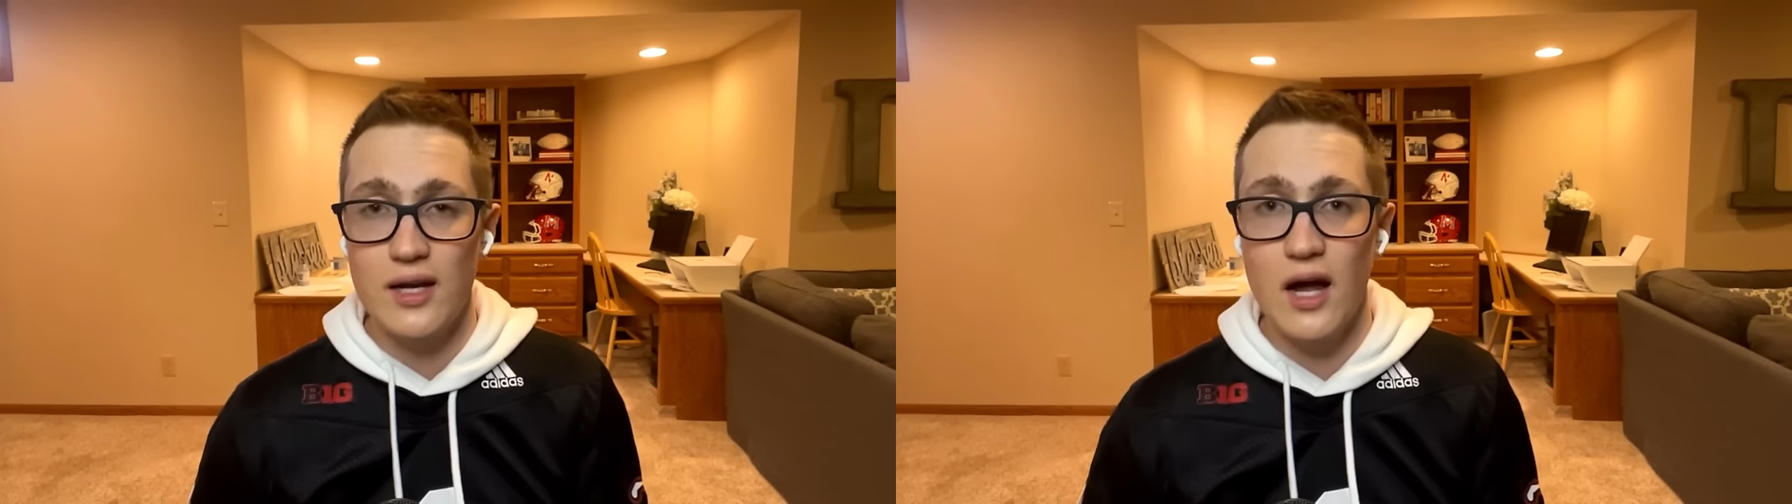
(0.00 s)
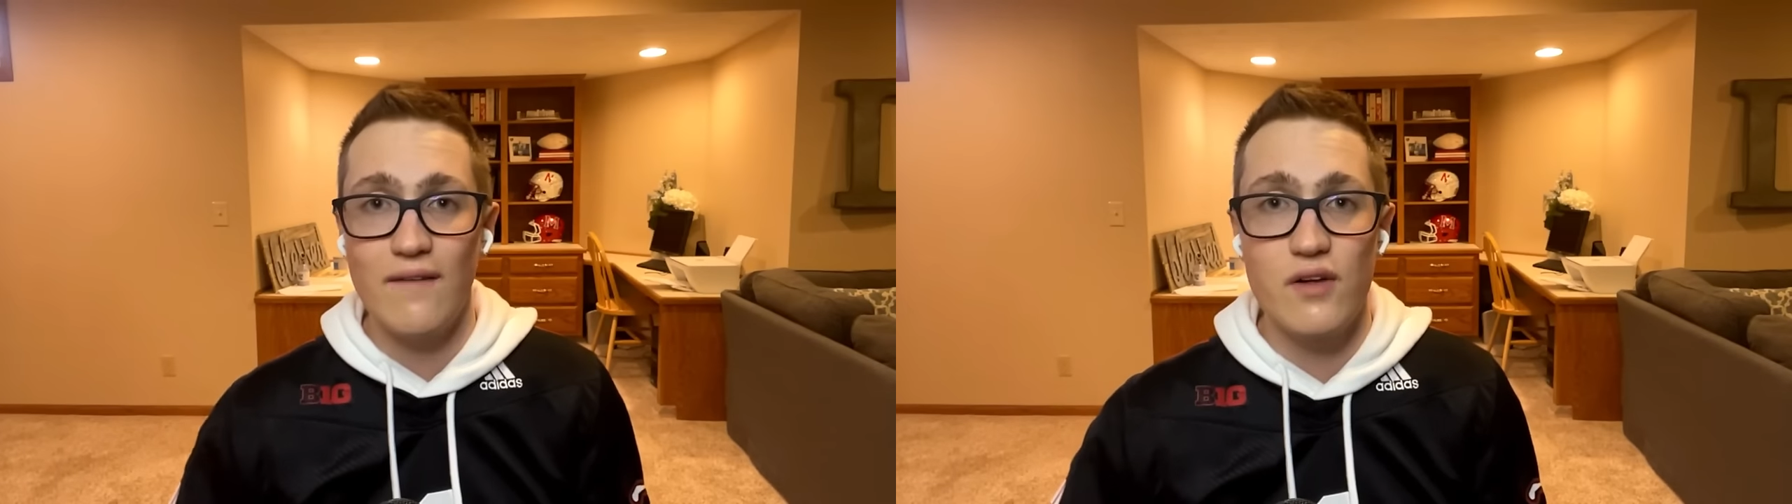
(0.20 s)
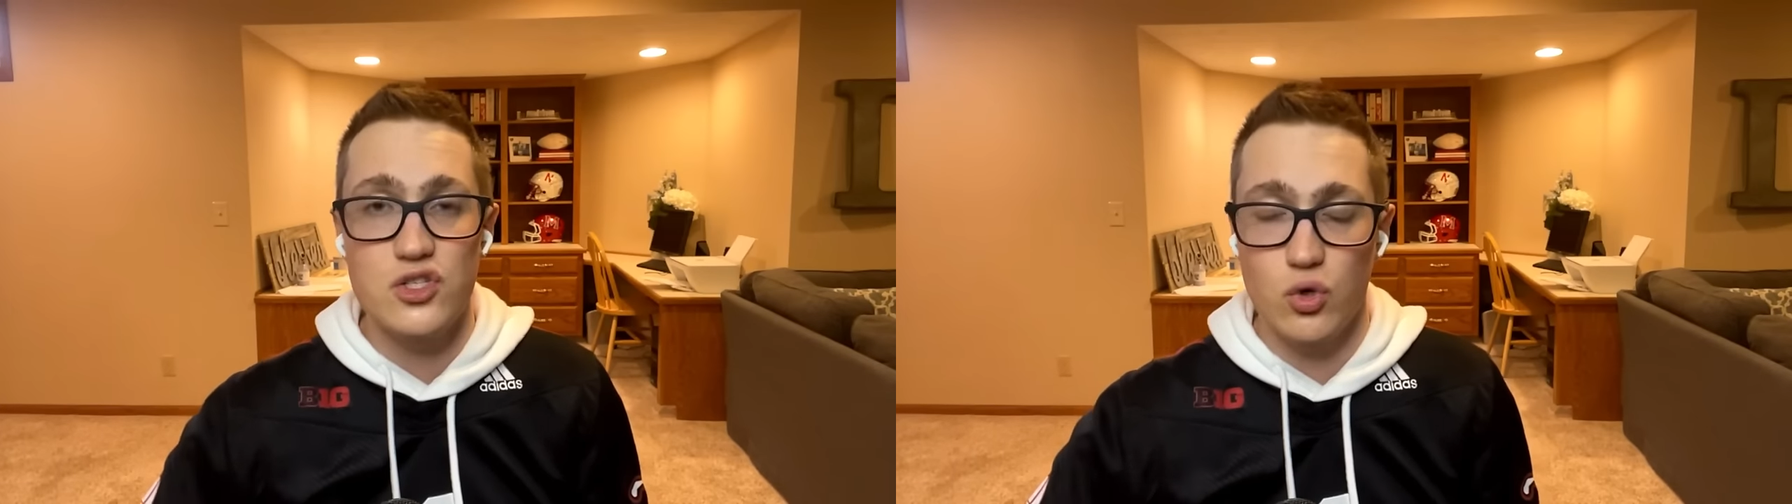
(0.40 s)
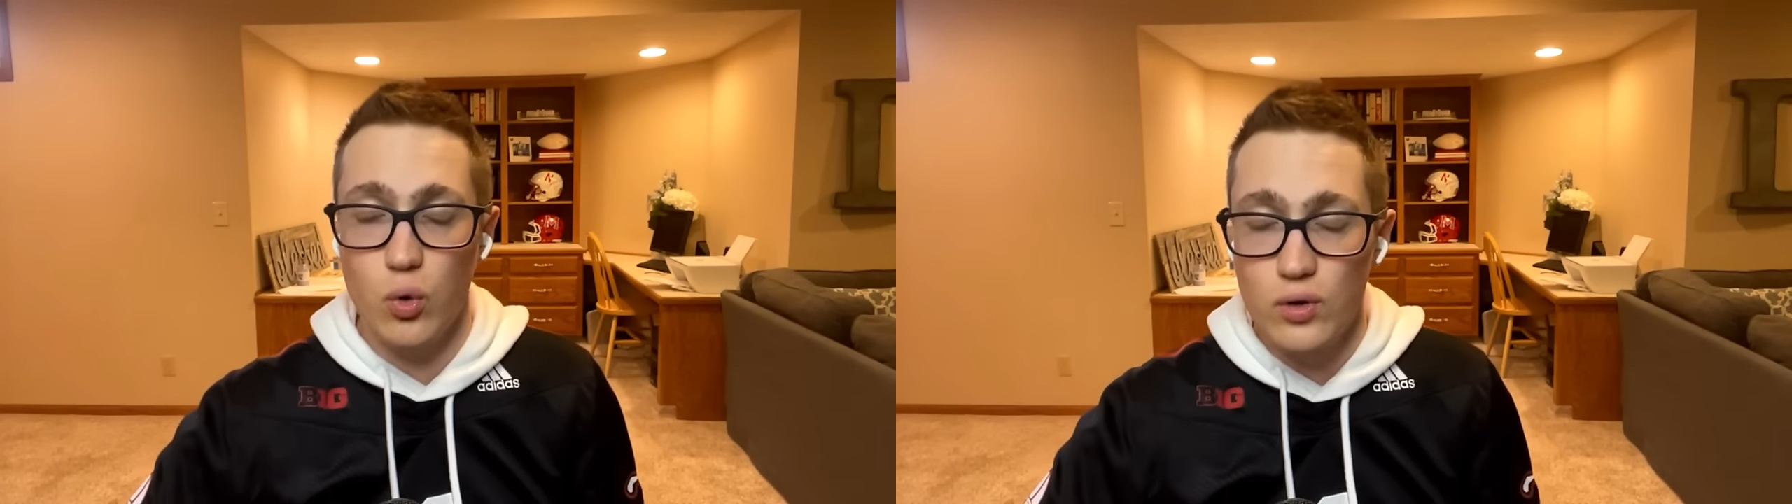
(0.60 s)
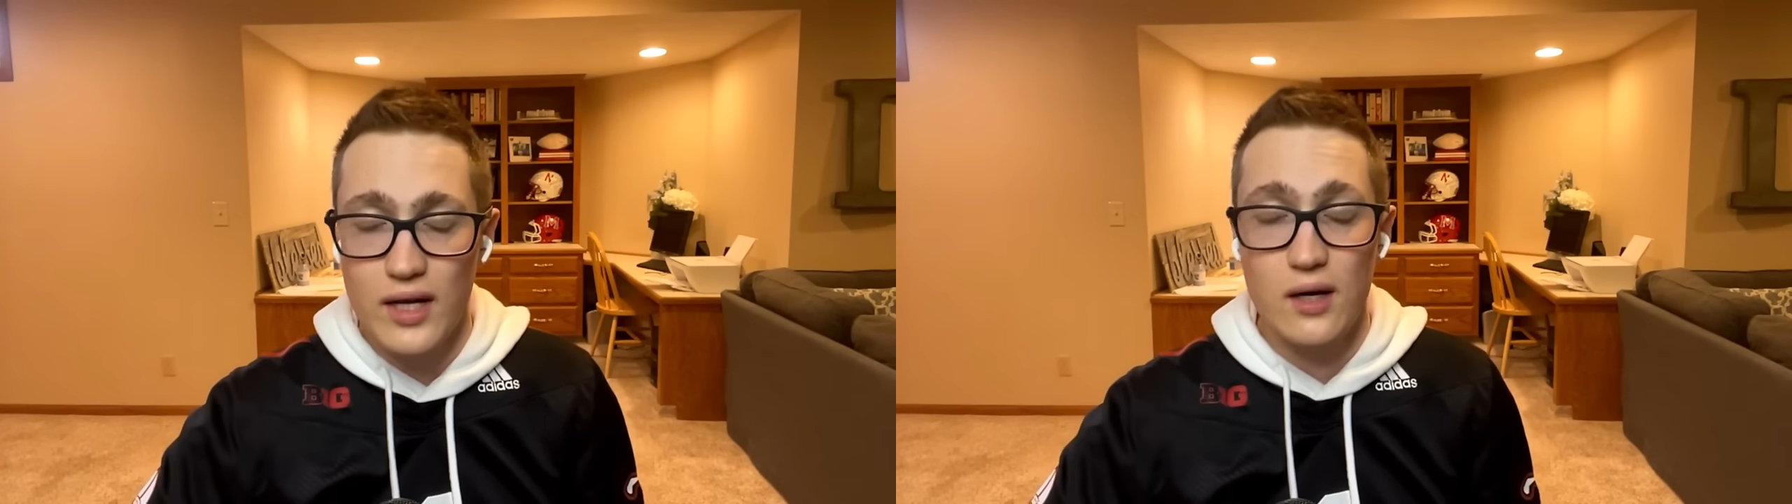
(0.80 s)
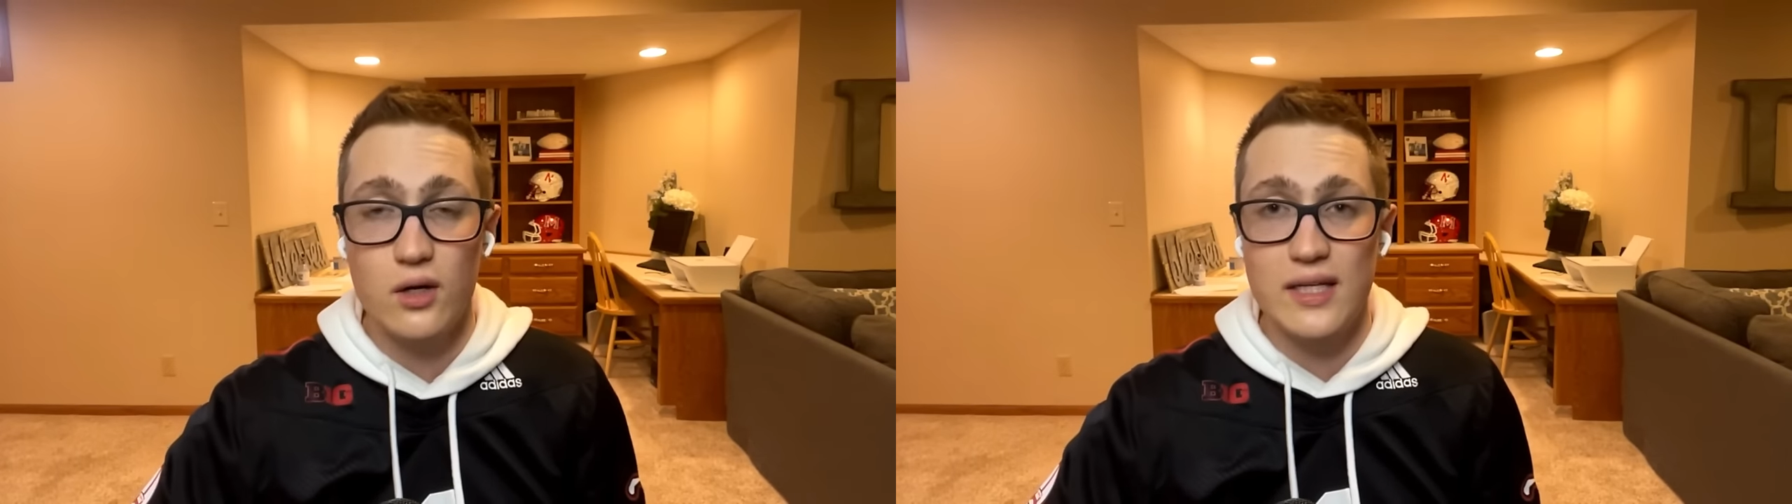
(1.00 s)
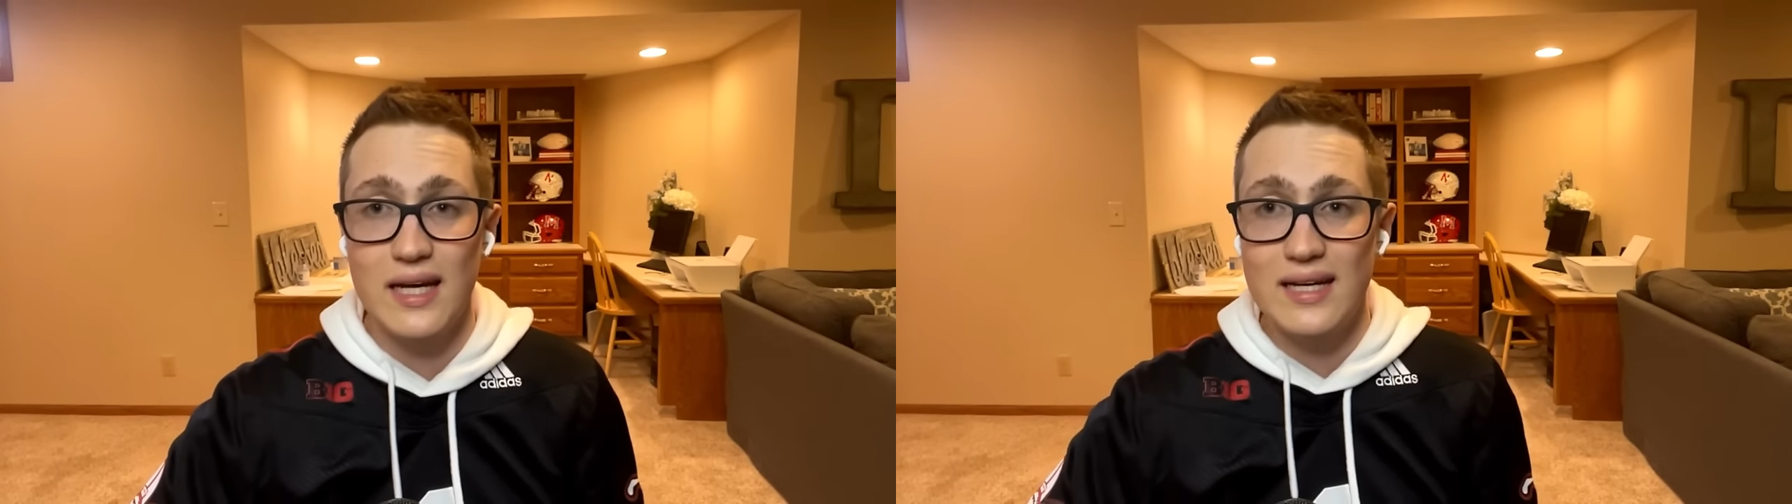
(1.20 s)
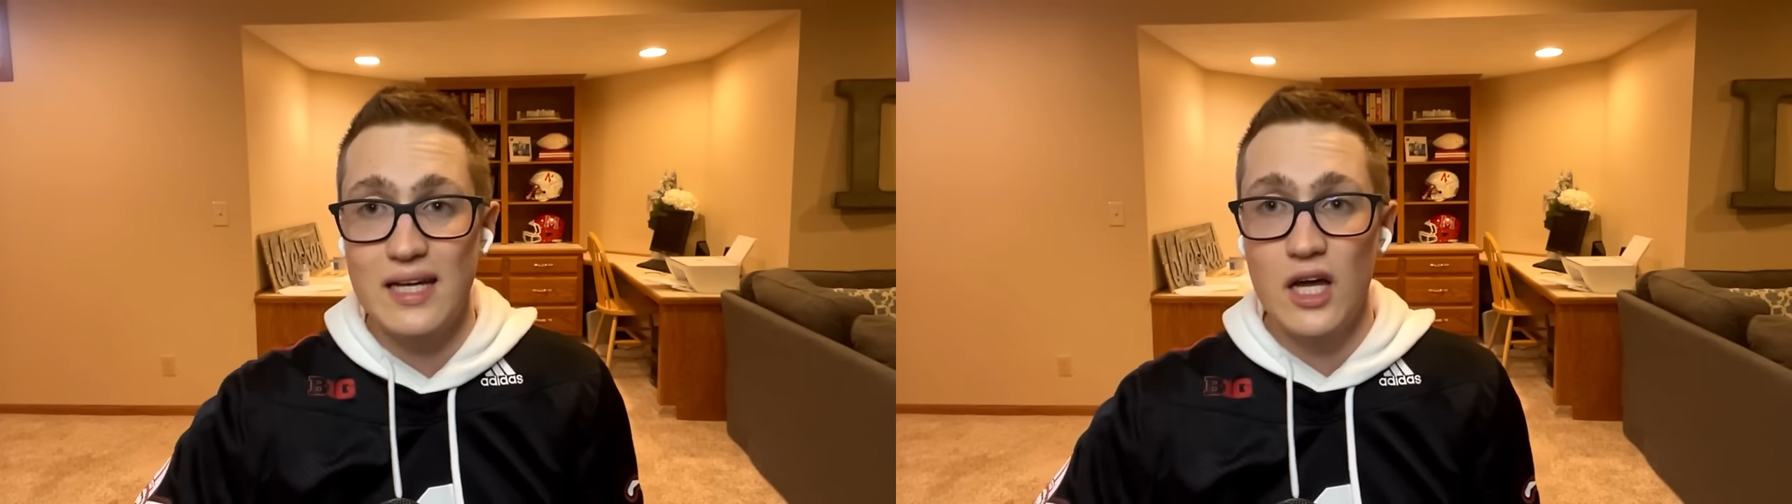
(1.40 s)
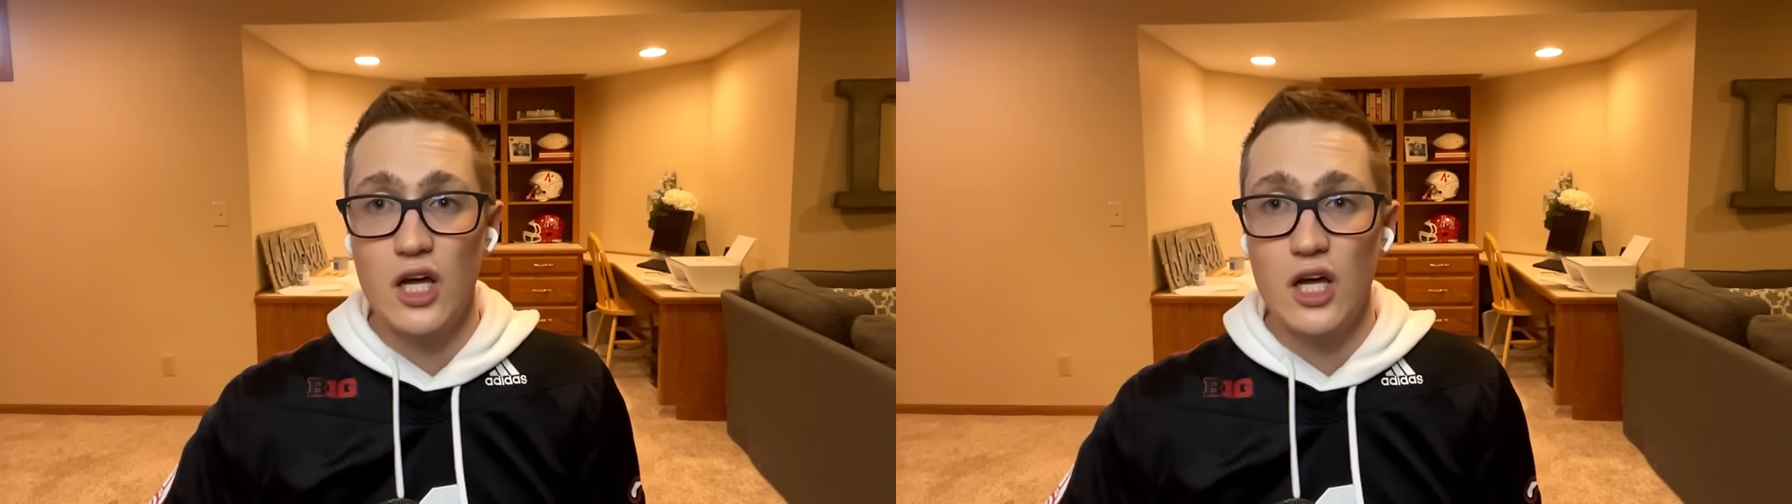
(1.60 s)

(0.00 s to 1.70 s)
an offensive coordinator gig,